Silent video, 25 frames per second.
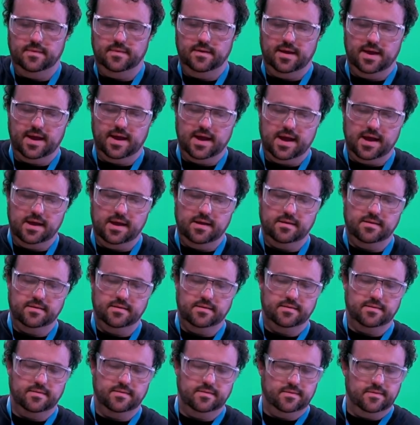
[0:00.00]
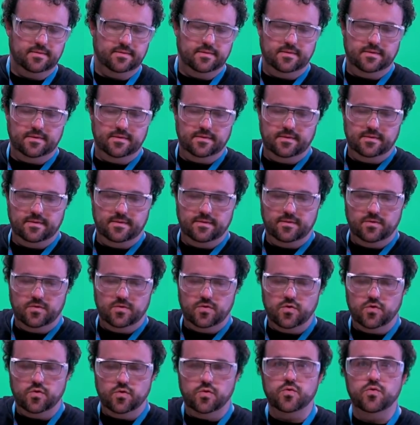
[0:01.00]
Okay.
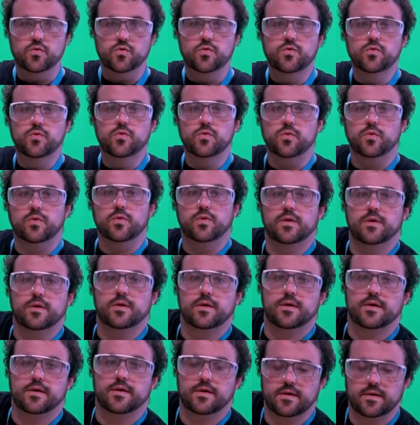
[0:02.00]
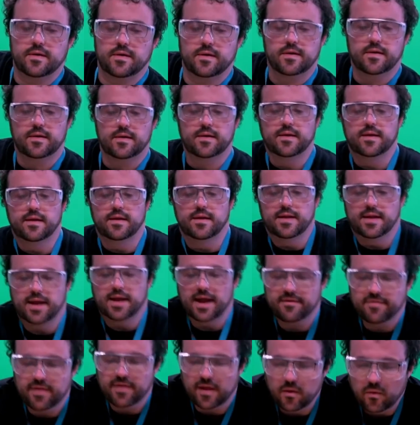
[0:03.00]
Ooh.
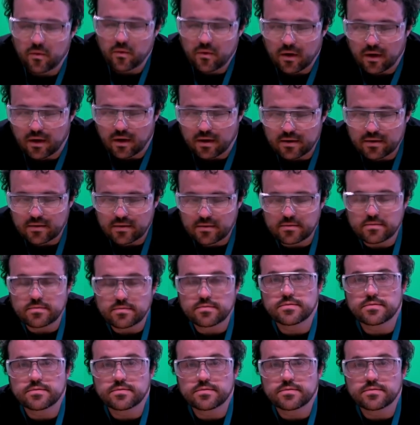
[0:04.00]
Have they all gone?